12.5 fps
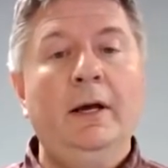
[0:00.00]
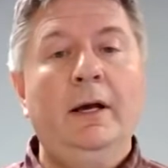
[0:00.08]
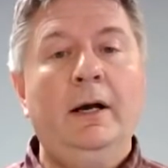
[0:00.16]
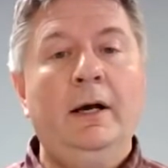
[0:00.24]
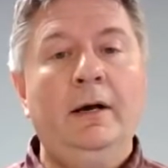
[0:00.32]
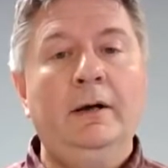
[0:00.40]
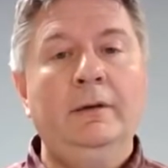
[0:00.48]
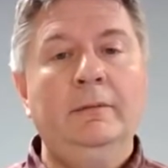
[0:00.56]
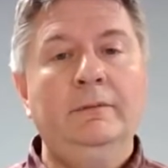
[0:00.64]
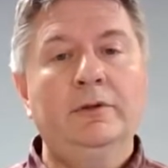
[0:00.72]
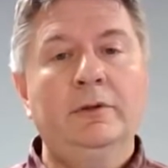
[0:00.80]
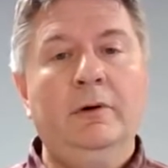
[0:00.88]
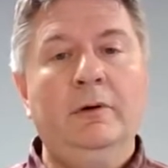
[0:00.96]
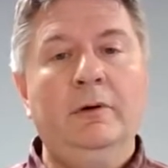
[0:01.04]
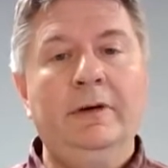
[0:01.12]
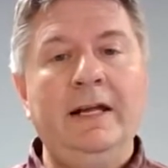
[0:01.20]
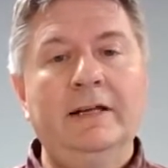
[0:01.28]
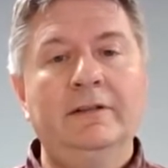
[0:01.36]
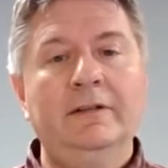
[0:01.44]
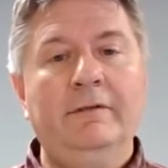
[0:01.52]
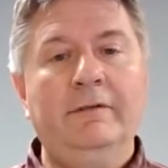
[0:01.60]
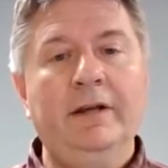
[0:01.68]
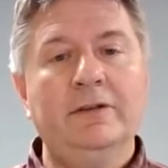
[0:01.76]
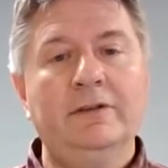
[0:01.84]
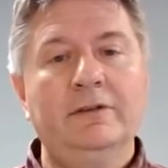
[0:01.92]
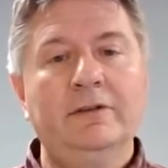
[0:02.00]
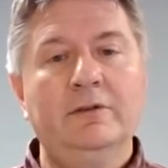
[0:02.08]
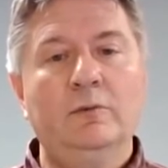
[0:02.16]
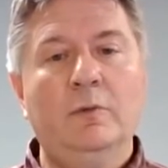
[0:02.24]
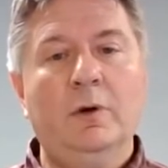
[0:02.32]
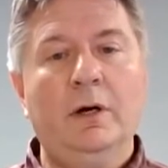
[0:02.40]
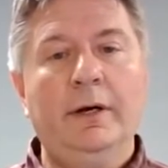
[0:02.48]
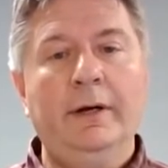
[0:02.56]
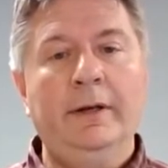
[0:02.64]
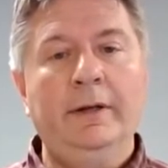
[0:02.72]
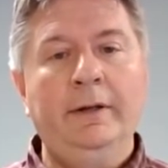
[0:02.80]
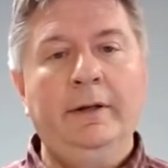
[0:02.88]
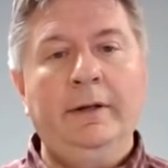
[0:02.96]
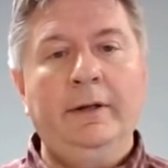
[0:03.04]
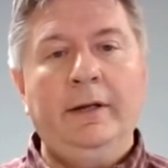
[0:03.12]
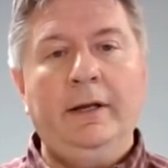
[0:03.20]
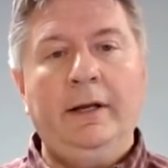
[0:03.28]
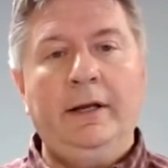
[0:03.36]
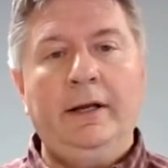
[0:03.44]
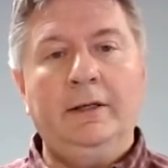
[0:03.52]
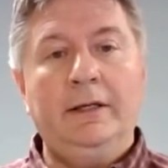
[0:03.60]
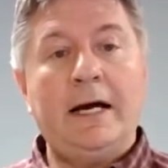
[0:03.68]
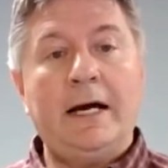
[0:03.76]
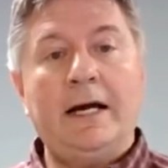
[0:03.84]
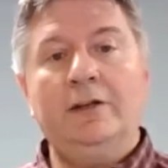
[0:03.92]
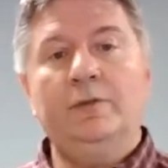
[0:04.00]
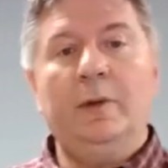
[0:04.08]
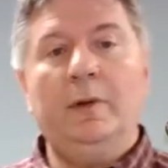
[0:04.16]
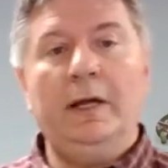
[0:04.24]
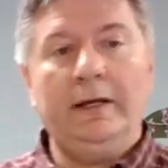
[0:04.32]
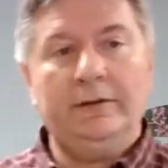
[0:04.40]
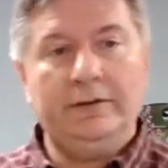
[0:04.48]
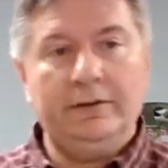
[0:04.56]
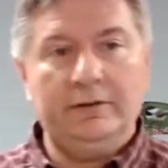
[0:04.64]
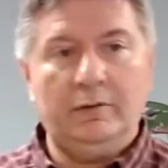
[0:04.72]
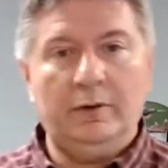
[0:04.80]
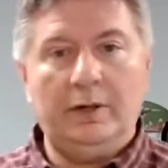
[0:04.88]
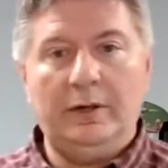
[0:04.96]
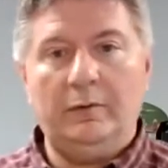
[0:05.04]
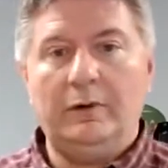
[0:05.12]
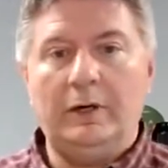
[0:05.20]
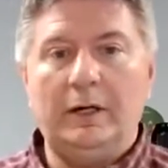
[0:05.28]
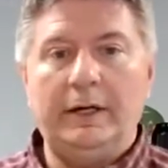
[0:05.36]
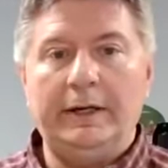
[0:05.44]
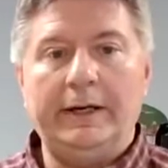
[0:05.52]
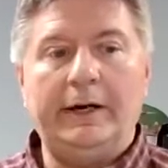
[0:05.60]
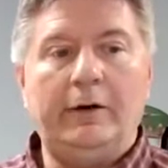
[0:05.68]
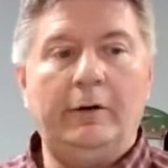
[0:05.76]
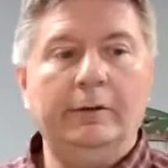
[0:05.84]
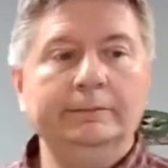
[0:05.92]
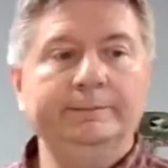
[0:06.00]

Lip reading: So Next Innovations is one, and Cottage Blanks is the one that we're on now.